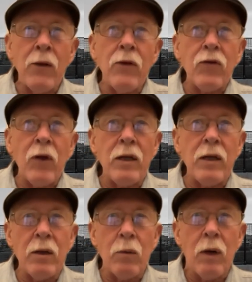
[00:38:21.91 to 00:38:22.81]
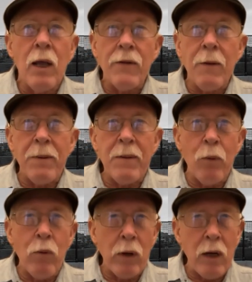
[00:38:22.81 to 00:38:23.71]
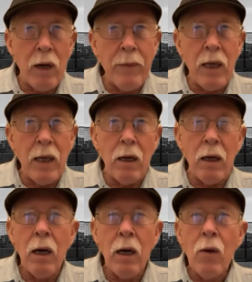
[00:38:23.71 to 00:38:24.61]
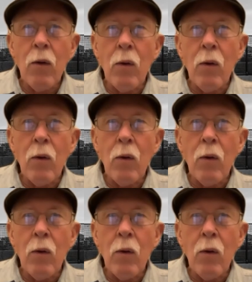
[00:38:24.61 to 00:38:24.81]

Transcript: and this idea that that people were coming here